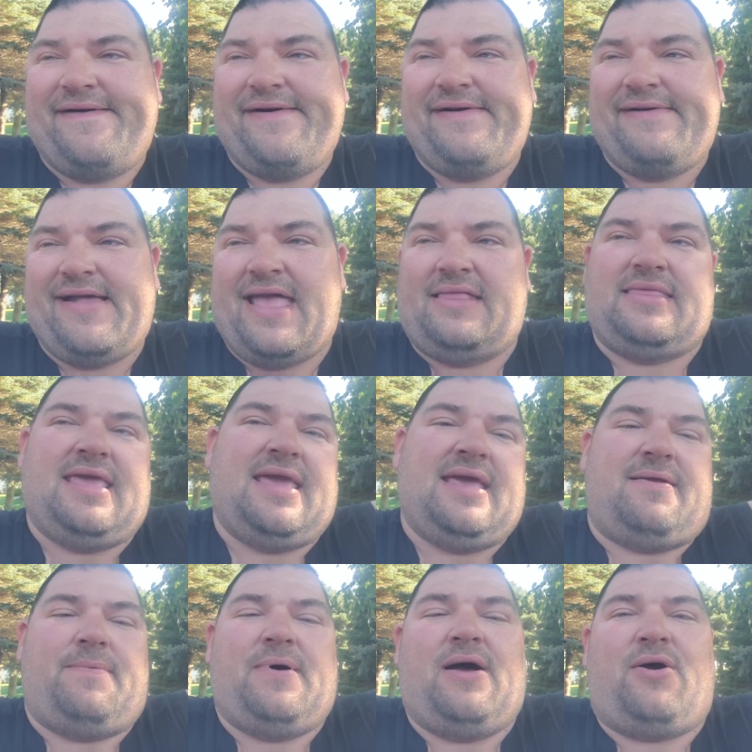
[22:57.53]
had they
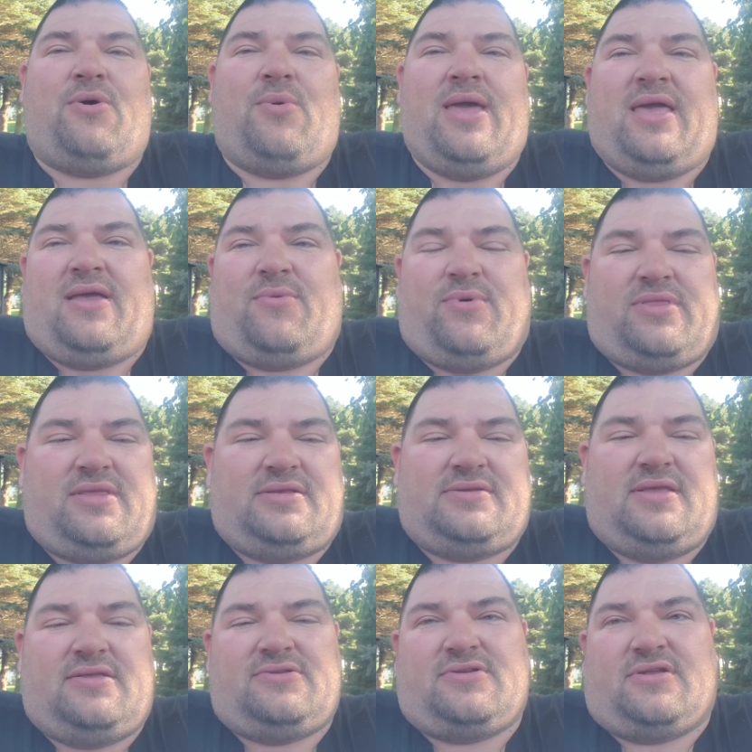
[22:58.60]
had a Power Wagon with this
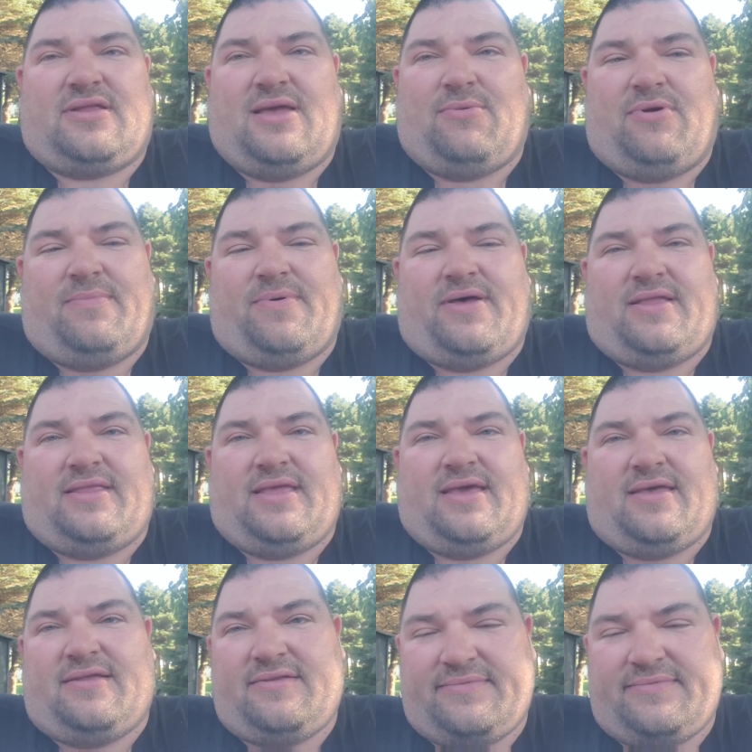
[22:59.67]
engine, I would have bought that.